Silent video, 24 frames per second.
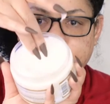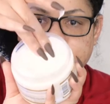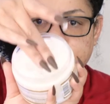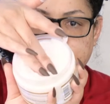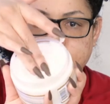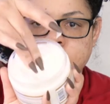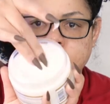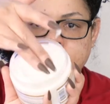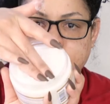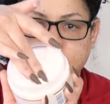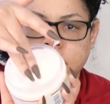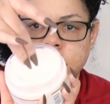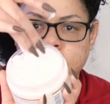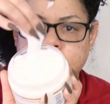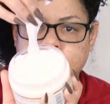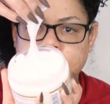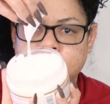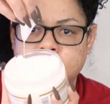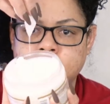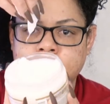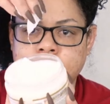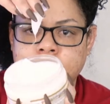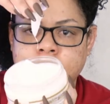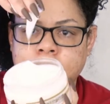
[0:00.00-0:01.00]
but
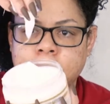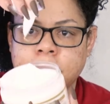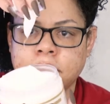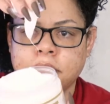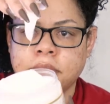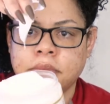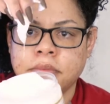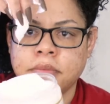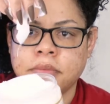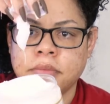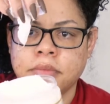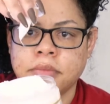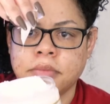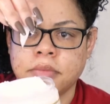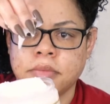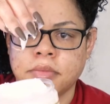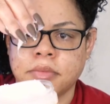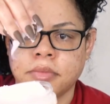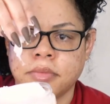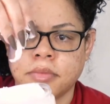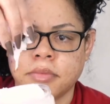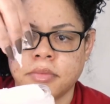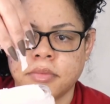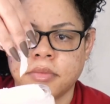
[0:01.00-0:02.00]
the
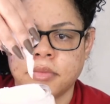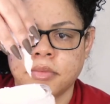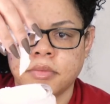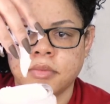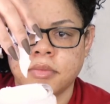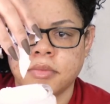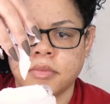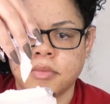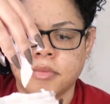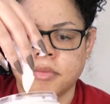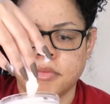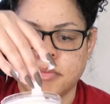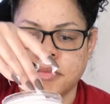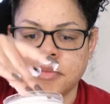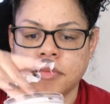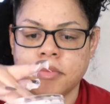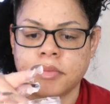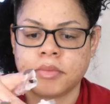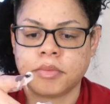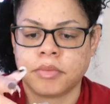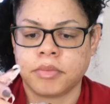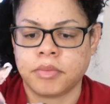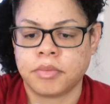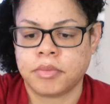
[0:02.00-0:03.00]
texture
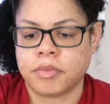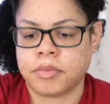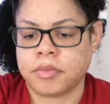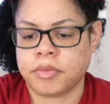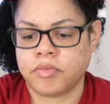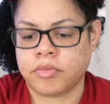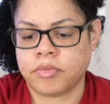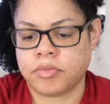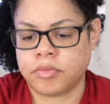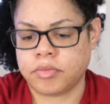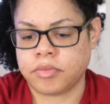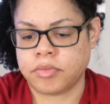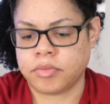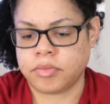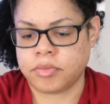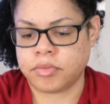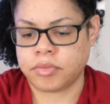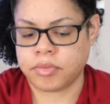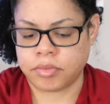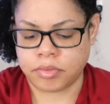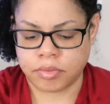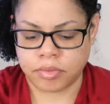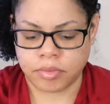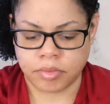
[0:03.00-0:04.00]
is it
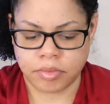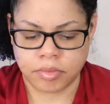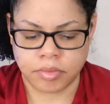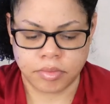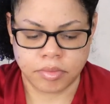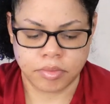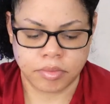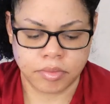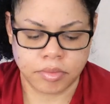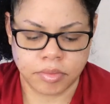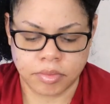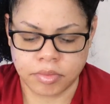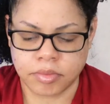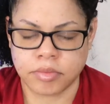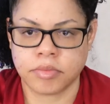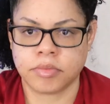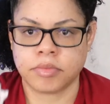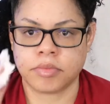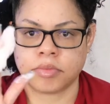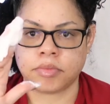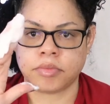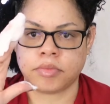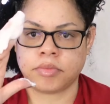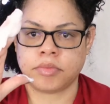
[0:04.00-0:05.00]
was creamy. It's
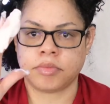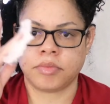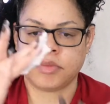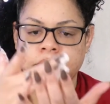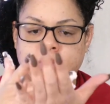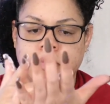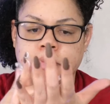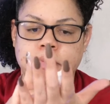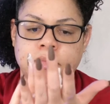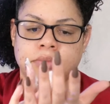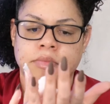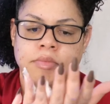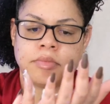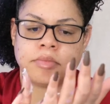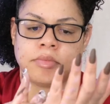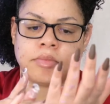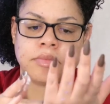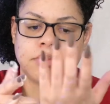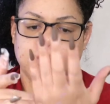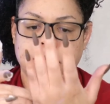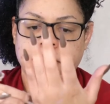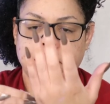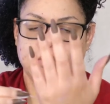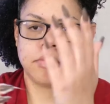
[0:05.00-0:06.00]
hard to explain. It's
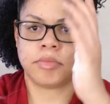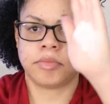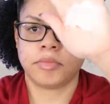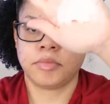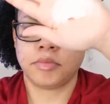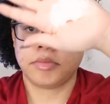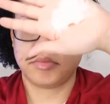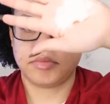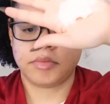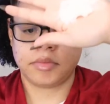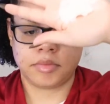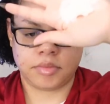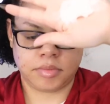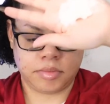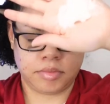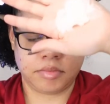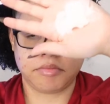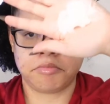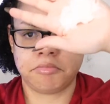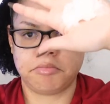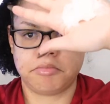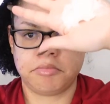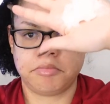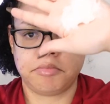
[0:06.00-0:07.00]
like a thick deep
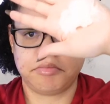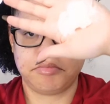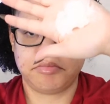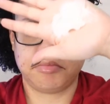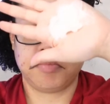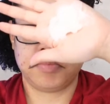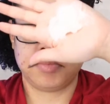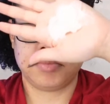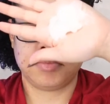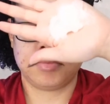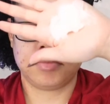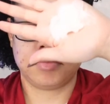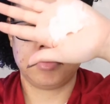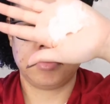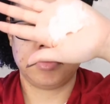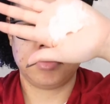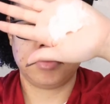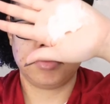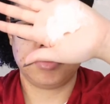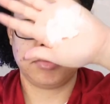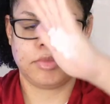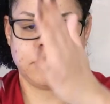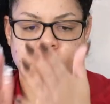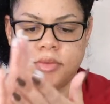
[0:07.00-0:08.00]
conditioner
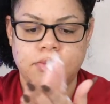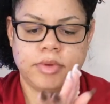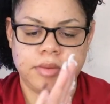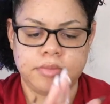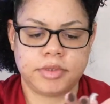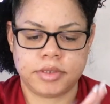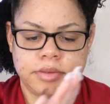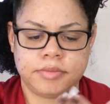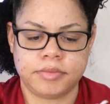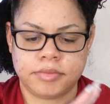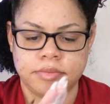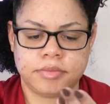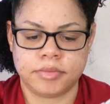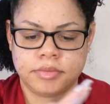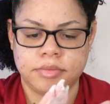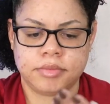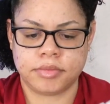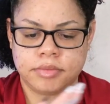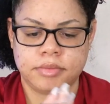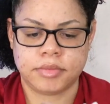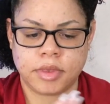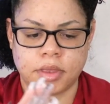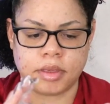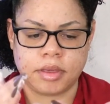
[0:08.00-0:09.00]
but when you
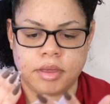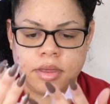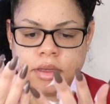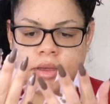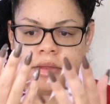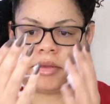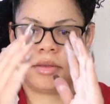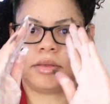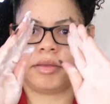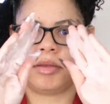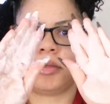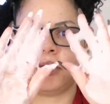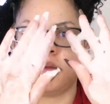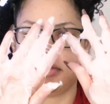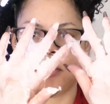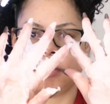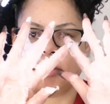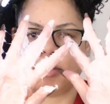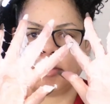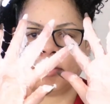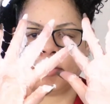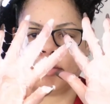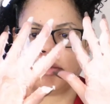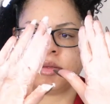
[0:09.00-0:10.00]
start rubbing it
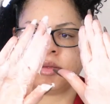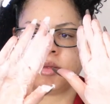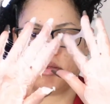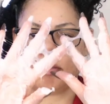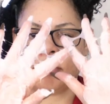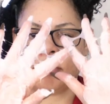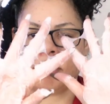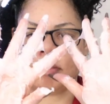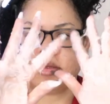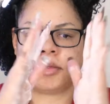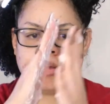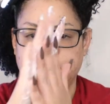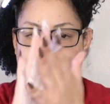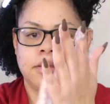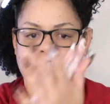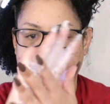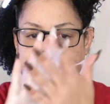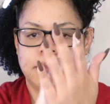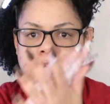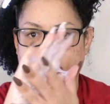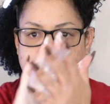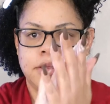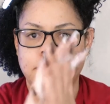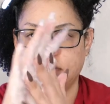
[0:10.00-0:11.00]
into your hands,
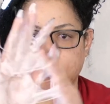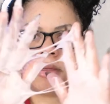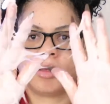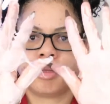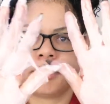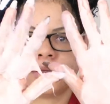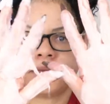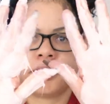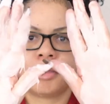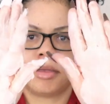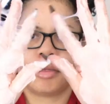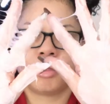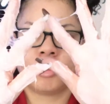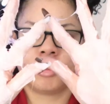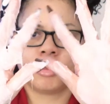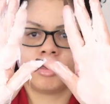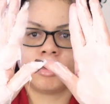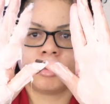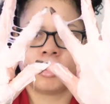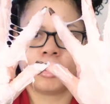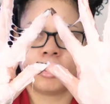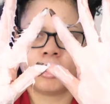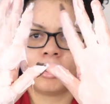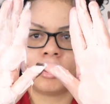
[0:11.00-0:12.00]
it gets like
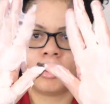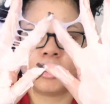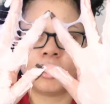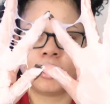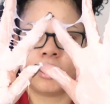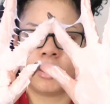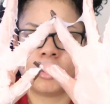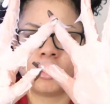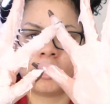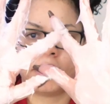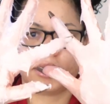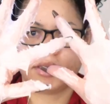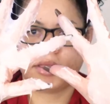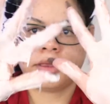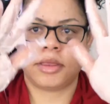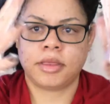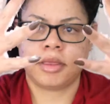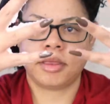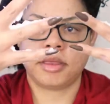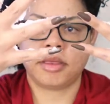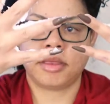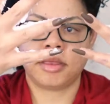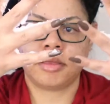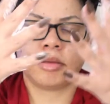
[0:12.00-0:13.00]
goo
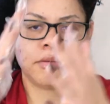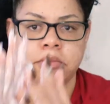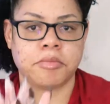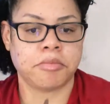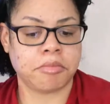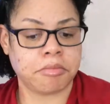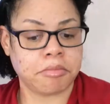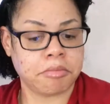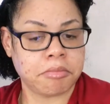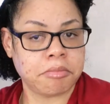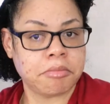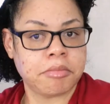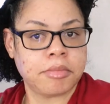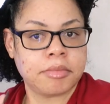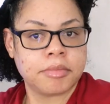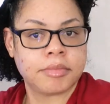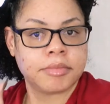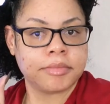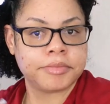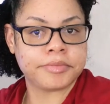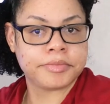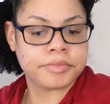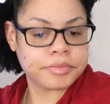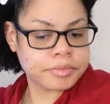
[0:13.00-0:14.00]
gooey,
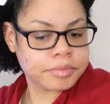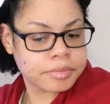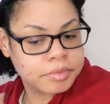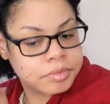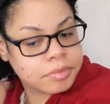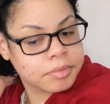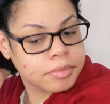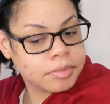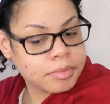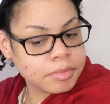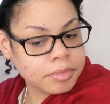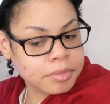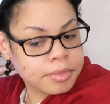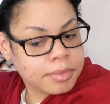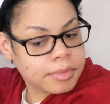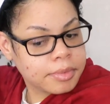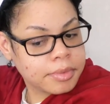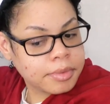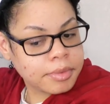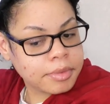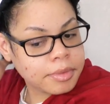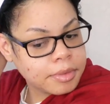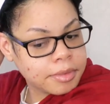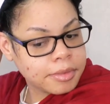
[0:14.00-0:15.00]
slimy-ish,
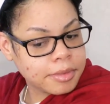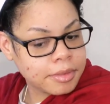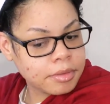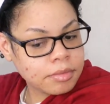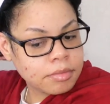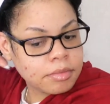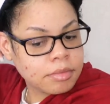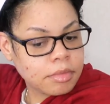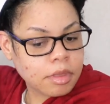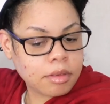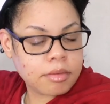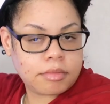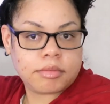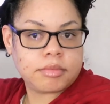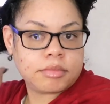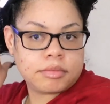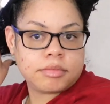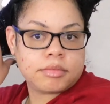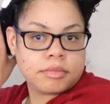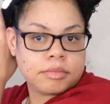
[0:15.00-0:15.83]
as you could see